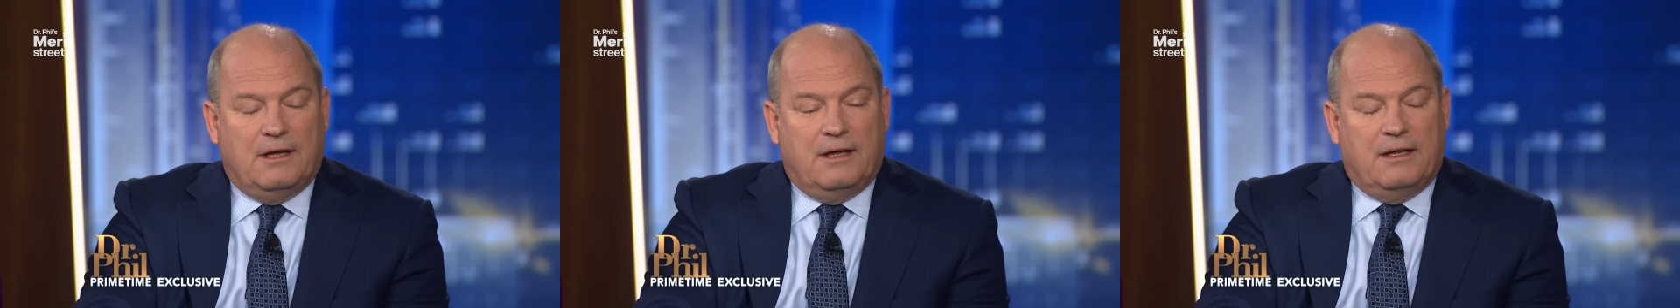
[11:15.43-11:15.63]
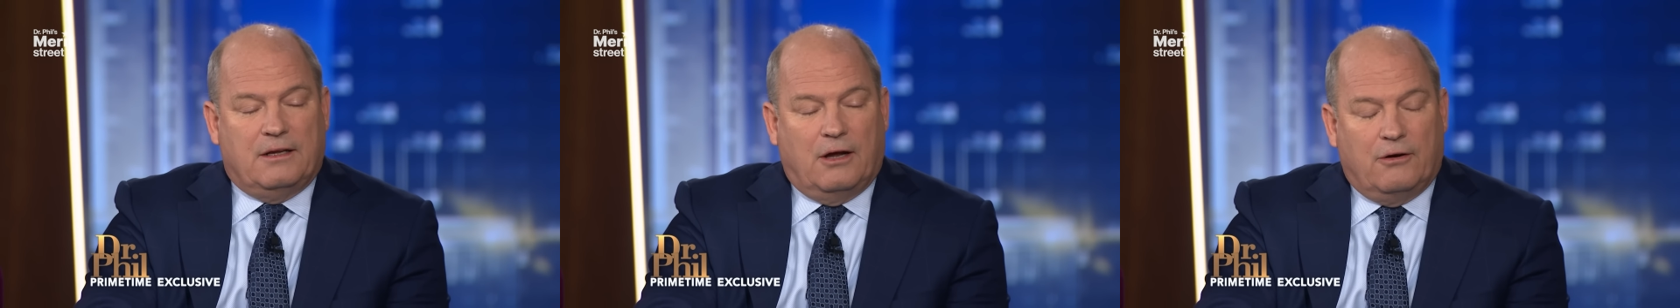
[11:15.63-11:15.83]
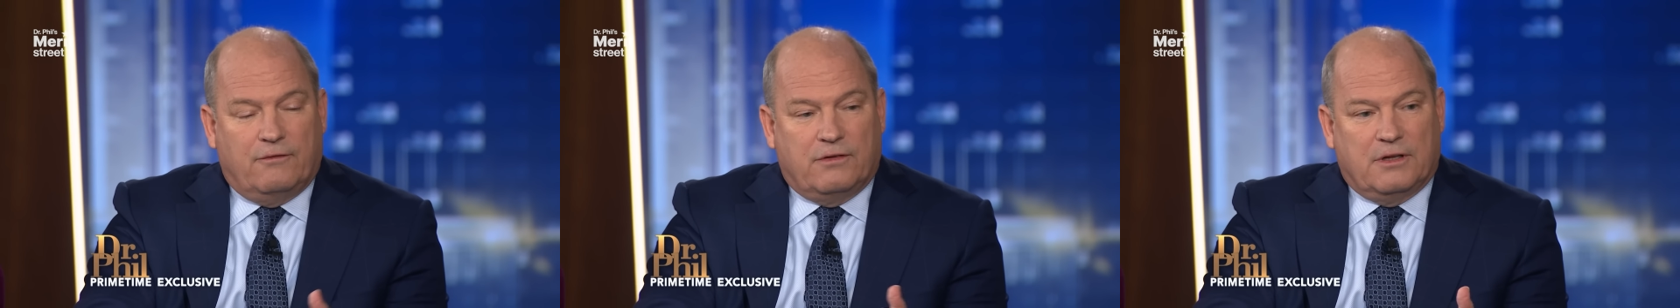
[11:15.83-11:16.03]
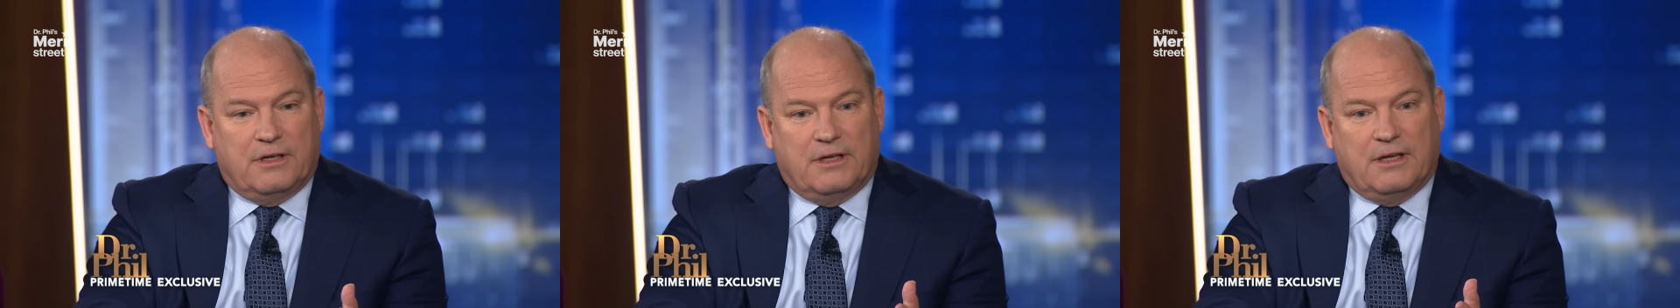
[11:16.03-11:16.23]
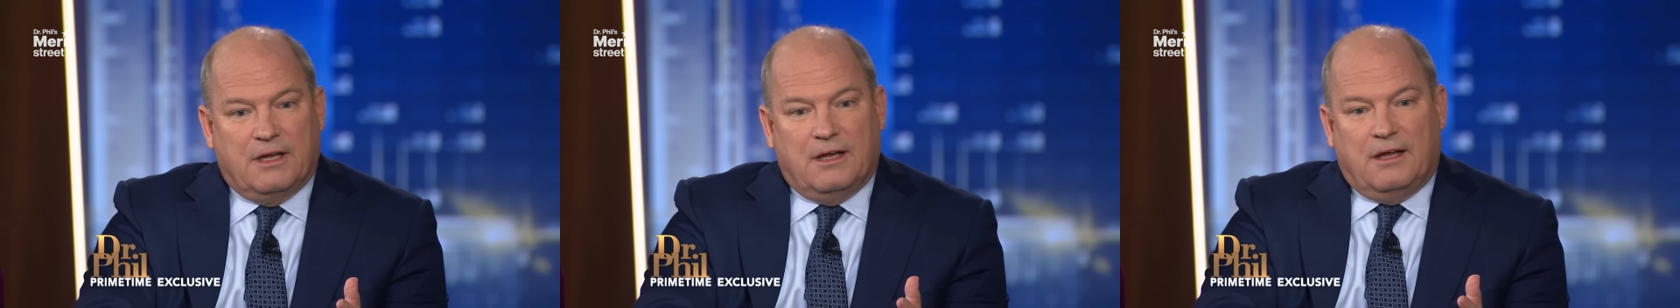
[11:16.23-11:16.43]
And
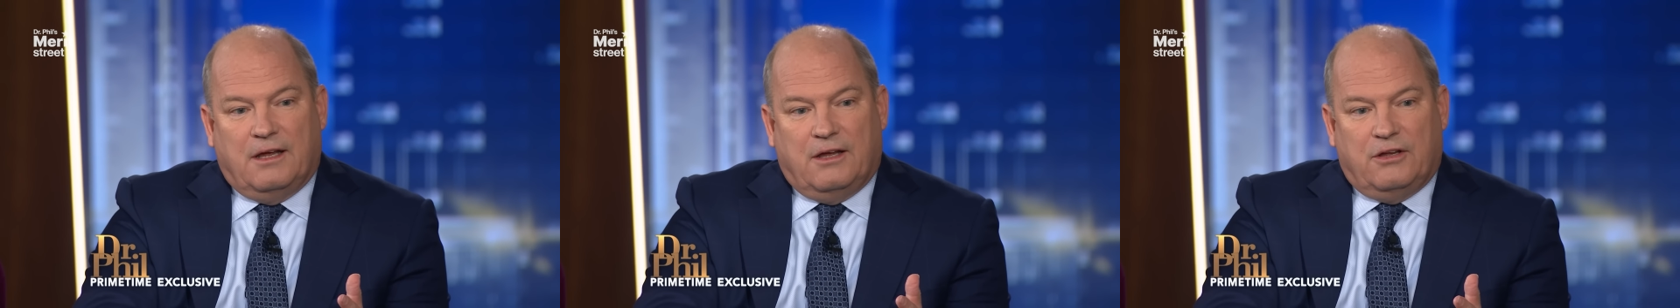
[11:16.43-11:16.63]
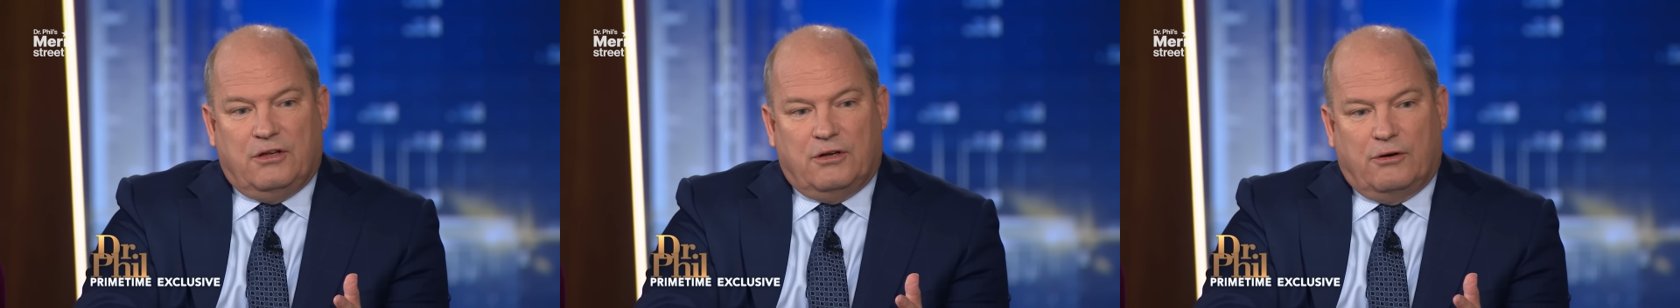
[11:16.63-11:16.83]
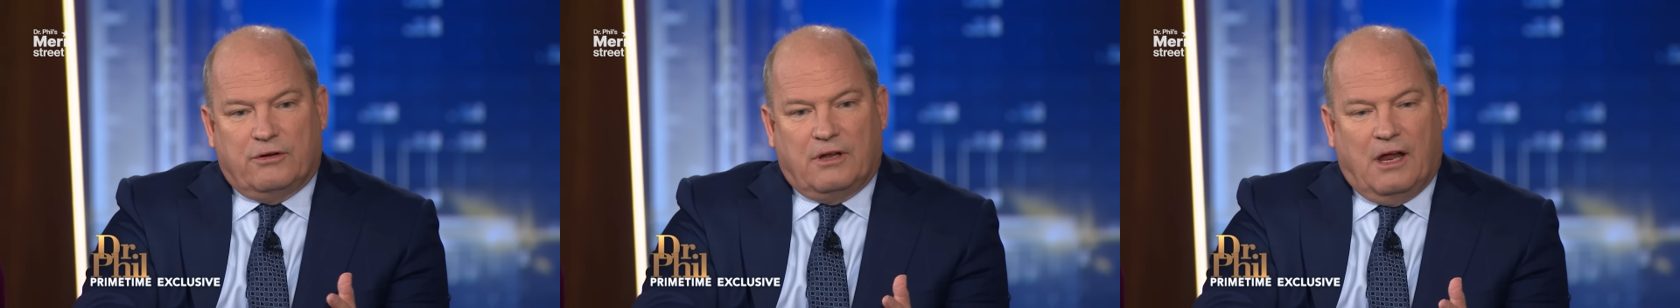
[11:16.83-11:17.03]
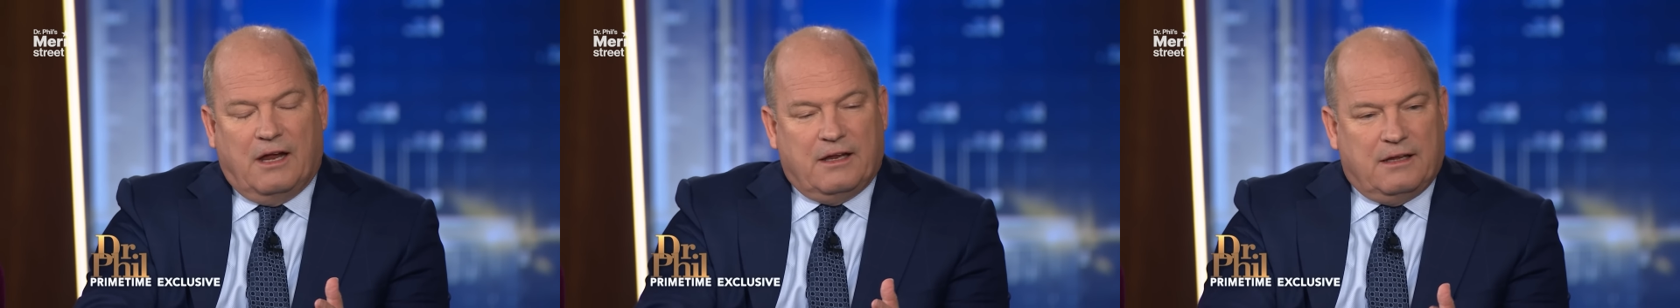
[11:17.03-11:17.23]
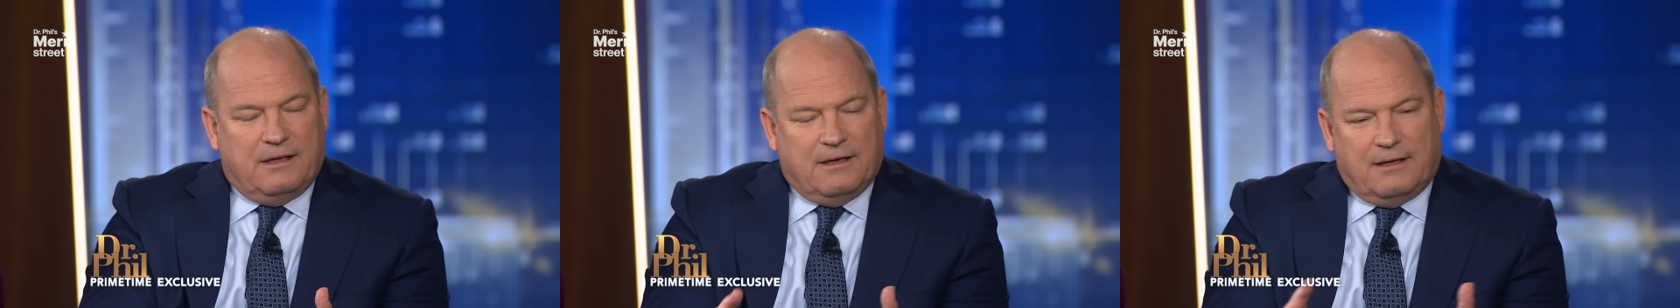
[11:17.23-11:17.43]
hopefully, you know,
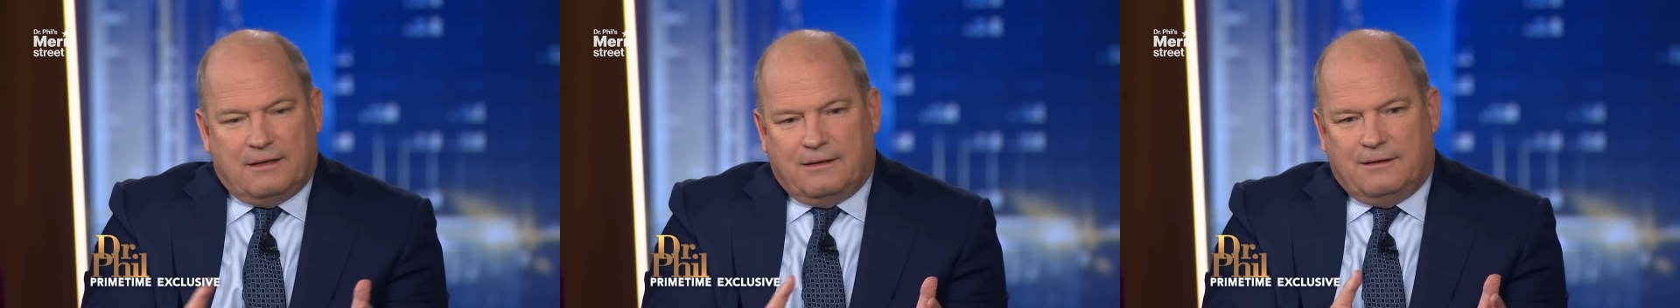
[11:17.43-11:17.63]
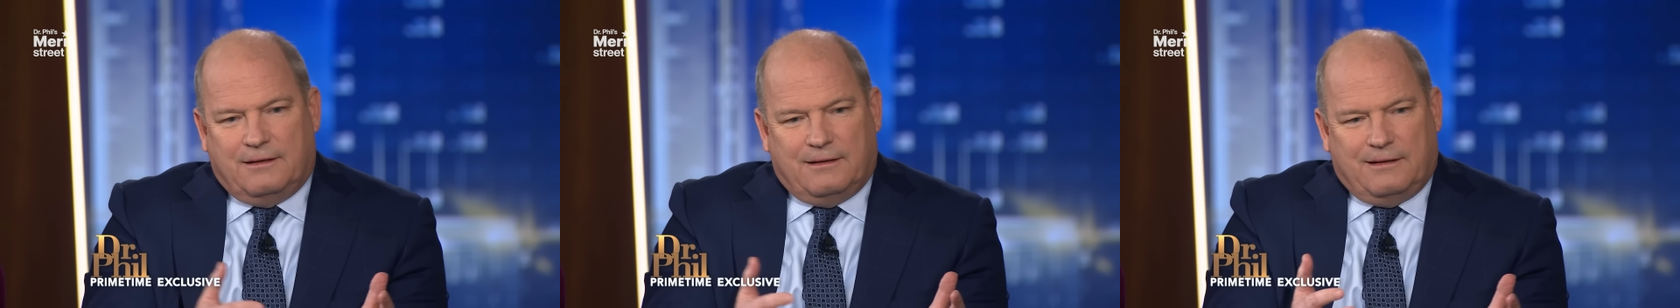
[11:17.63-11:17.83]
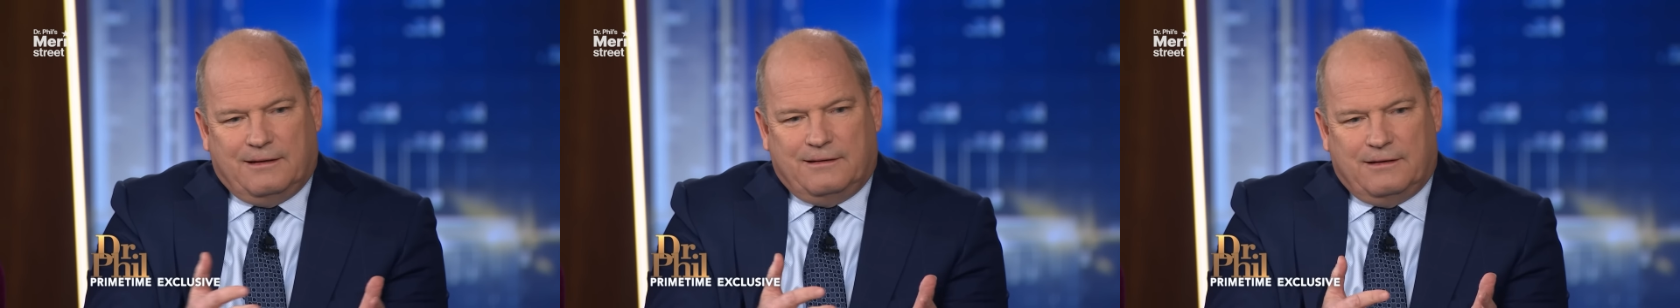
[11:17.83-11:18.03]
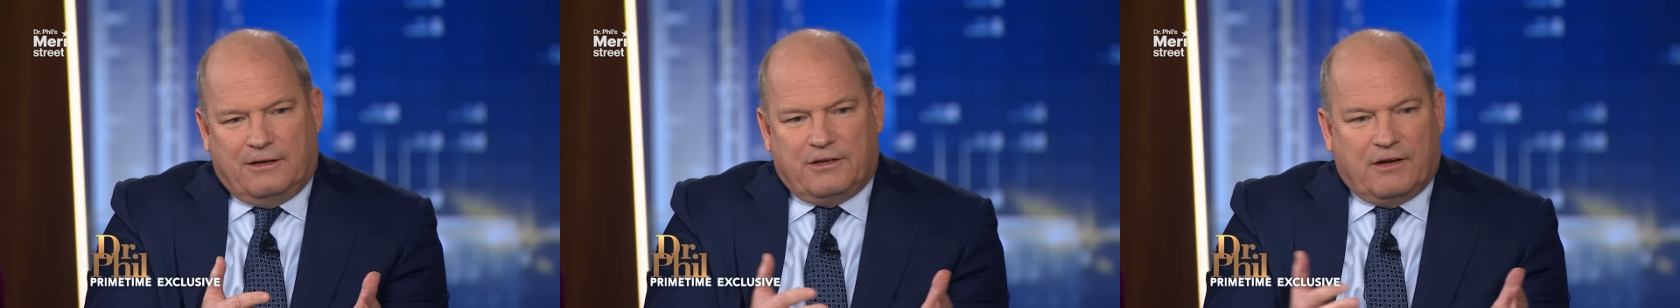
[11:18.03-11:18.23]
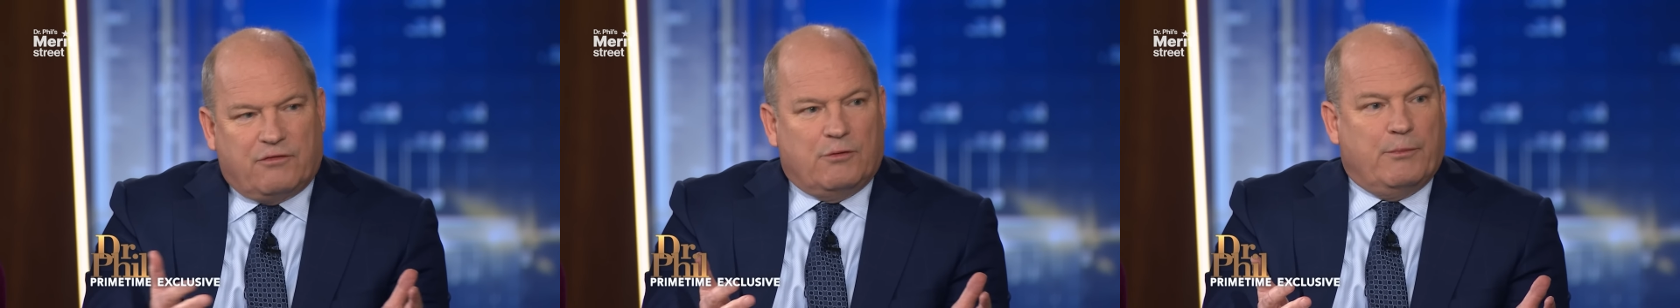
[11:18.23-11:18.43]
get a
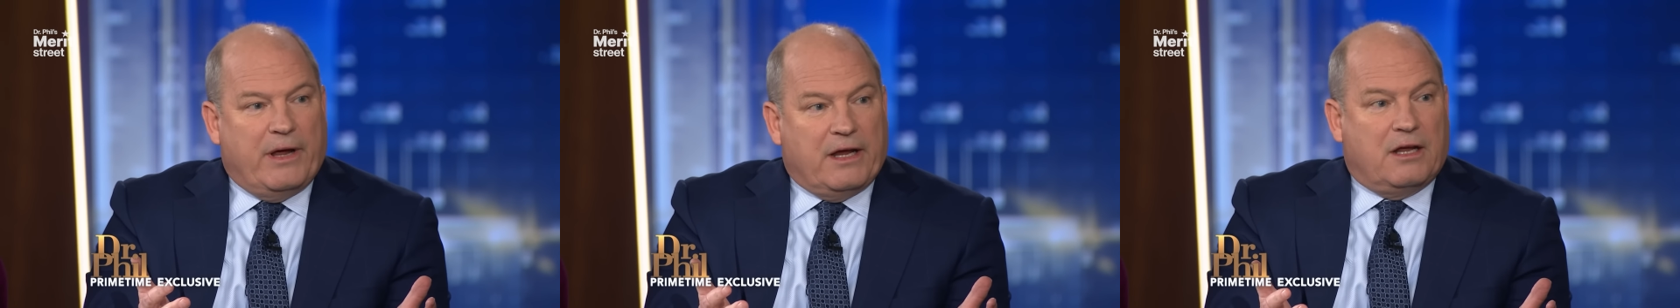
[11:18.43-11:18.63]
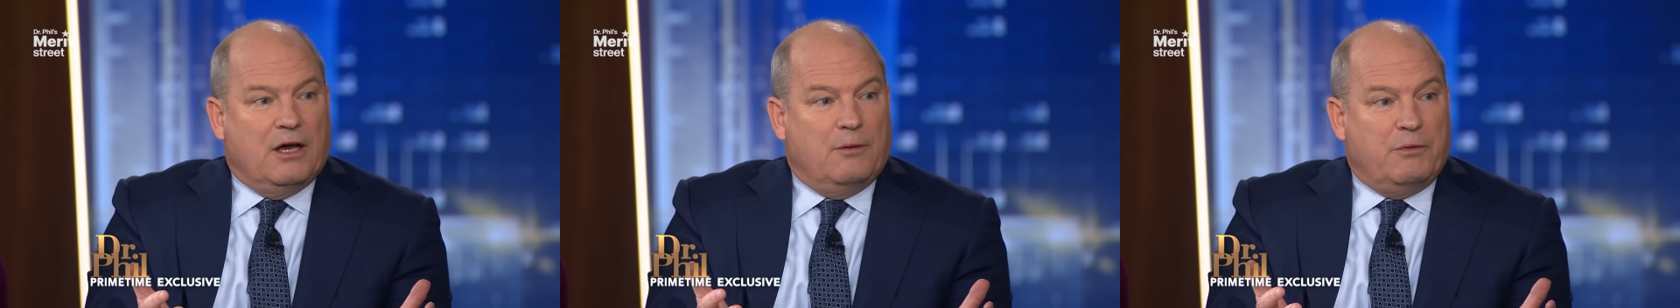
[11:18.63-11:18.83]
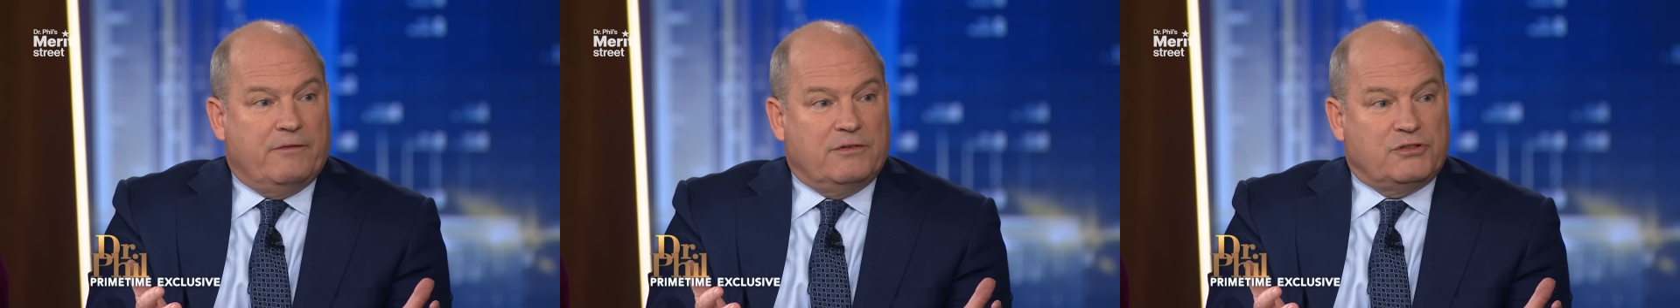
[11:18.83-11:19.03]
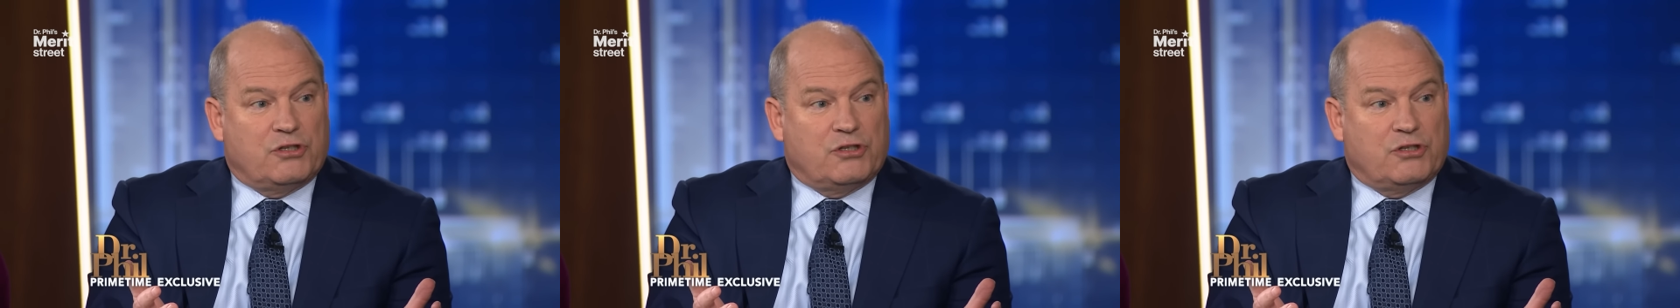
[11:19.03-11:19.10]
different makeup of a